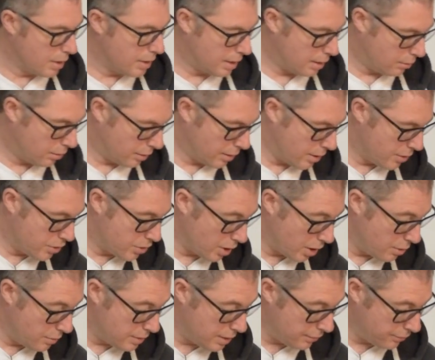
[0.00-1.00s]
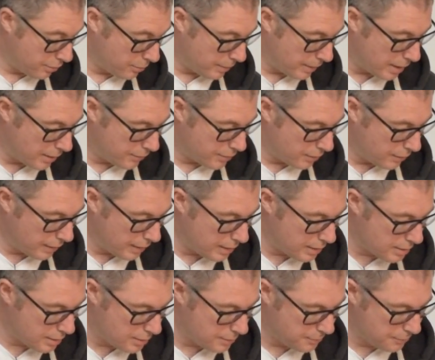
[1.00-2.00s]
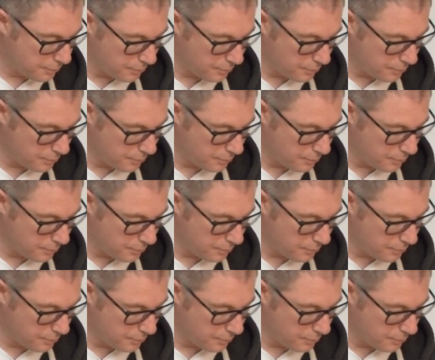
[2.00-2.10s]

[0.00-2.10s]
Now I'm going to show you a different way of doing it.